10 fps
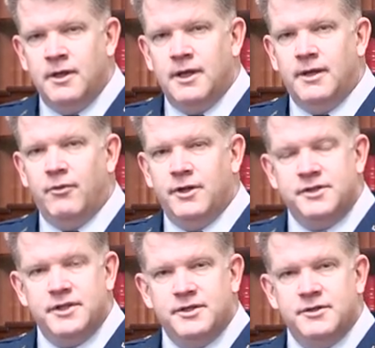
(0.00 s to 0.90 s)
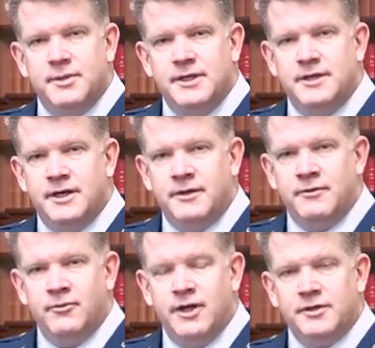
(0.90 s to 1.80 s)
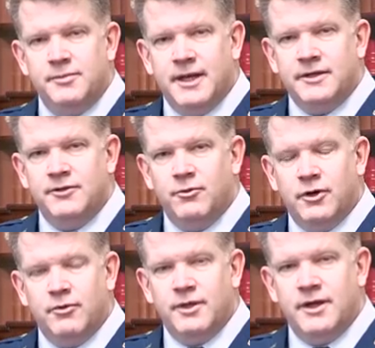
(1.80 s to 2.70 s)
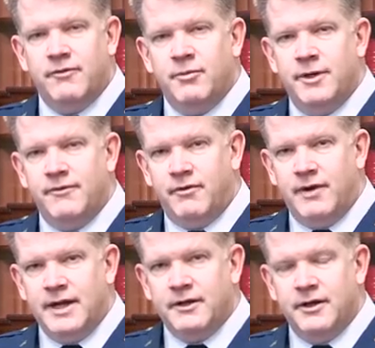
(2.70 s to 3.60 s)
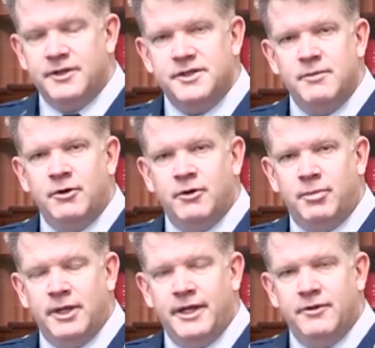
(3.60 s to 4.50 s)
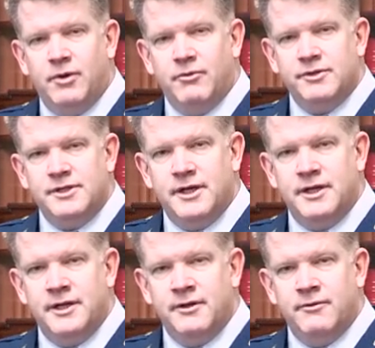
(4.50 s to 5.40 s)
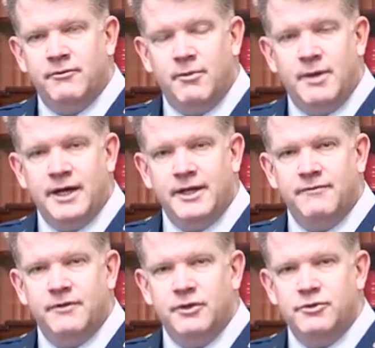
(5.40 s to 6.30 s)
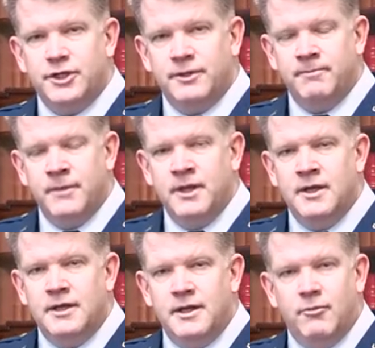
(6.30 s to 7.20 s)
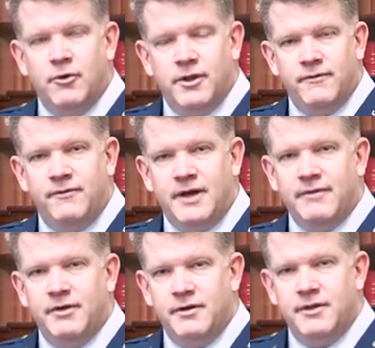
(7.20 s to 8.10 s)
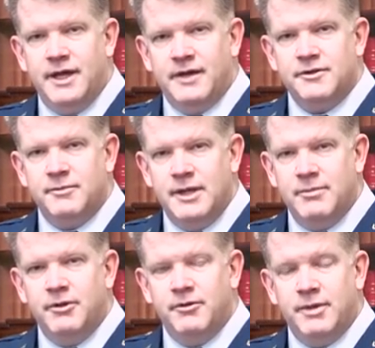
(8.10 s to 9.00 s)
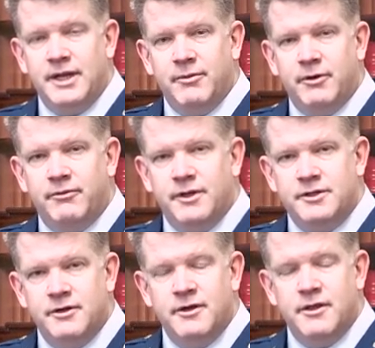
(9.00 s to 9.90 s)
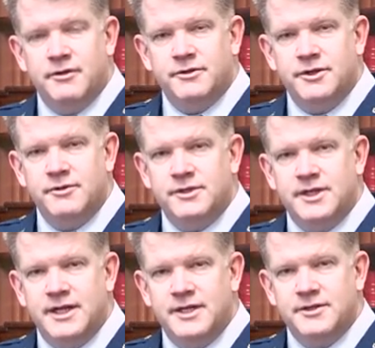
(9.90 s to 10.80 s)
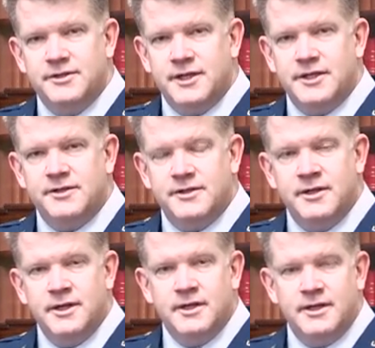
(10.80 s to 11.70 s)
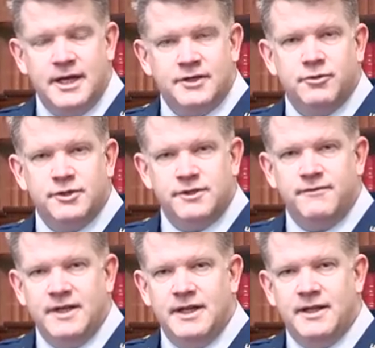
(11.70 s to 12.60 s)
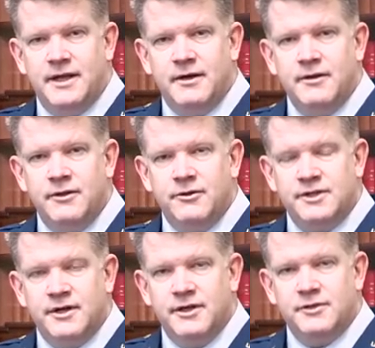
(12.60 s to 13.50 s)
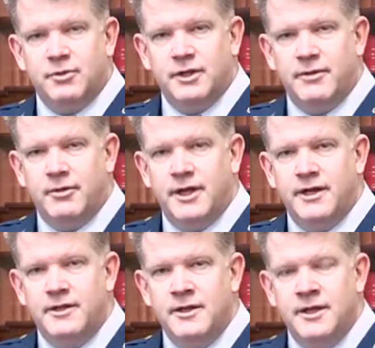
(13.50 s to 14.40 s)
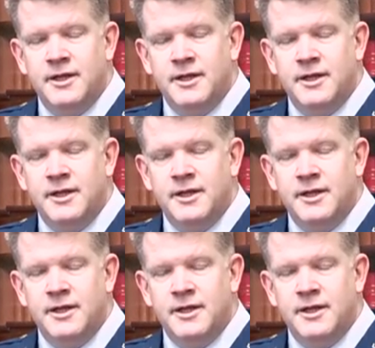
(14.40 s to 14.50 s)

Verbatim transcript: And once this has been done, we expect to work with the government of Iraq on a similar plan to what was done in Ramadi and Fallujah. Now, more than 500,000 people have been able to return to those two cities since Daesh was defeated there and those areas were liberated.